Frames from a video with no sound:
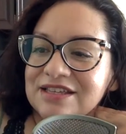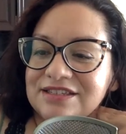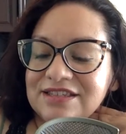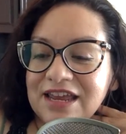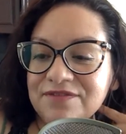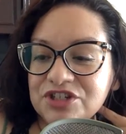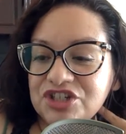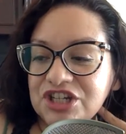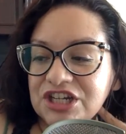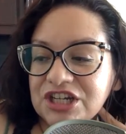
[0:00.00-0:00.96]
Save a
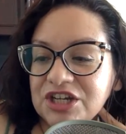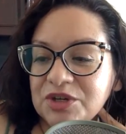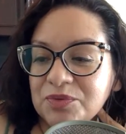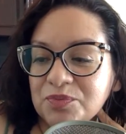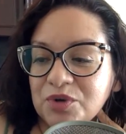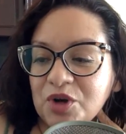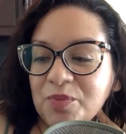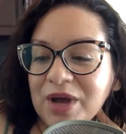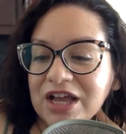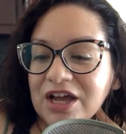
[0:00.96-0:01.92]
Chick
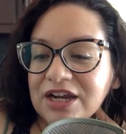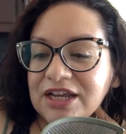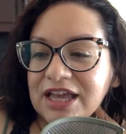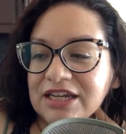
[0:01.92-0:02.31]
probiotic